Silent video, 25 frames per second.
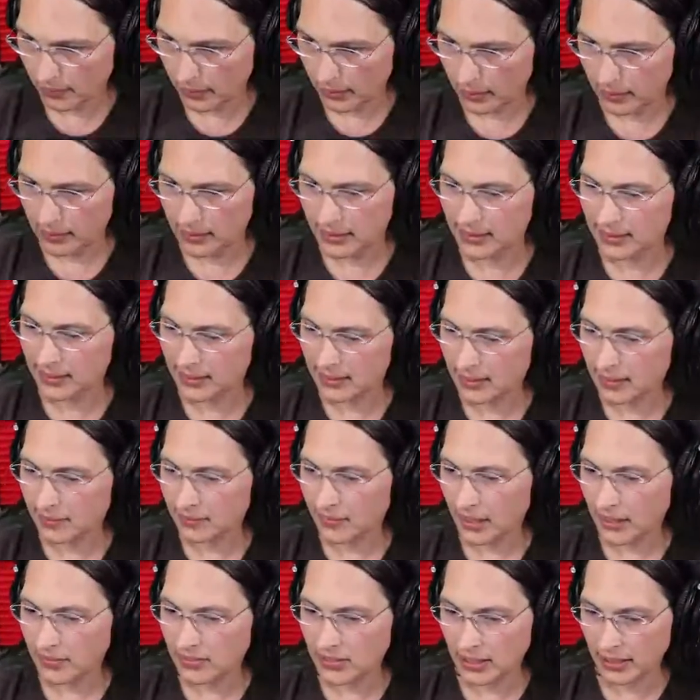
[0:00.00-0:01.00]
the
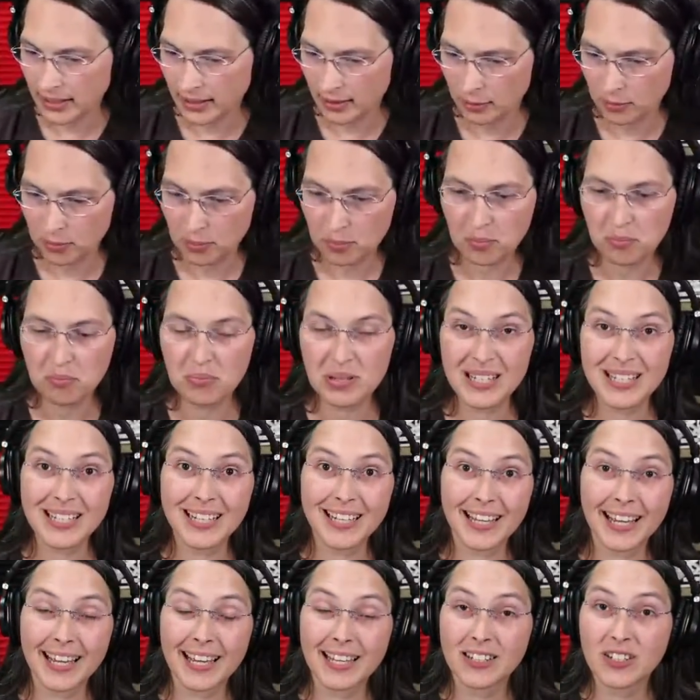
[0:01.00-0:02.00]
6510, being
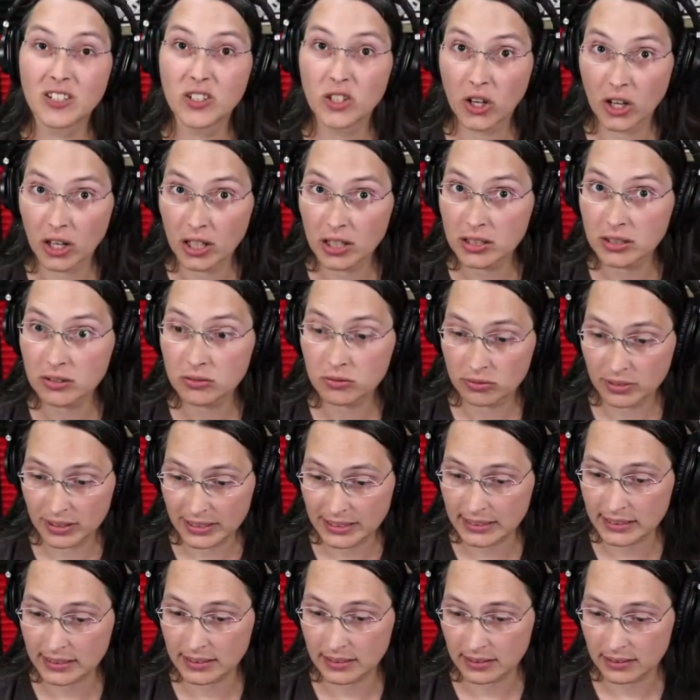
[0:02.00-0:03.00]
a
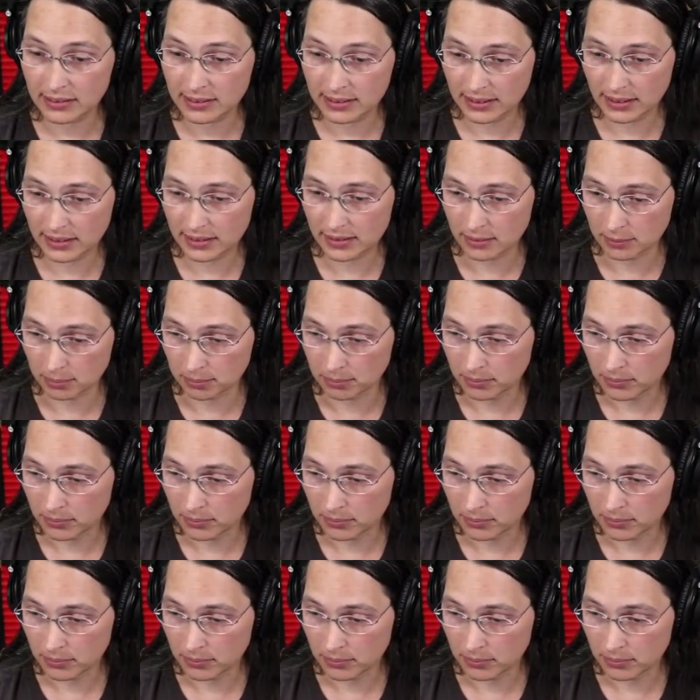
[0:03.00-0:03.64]
non-RISC system,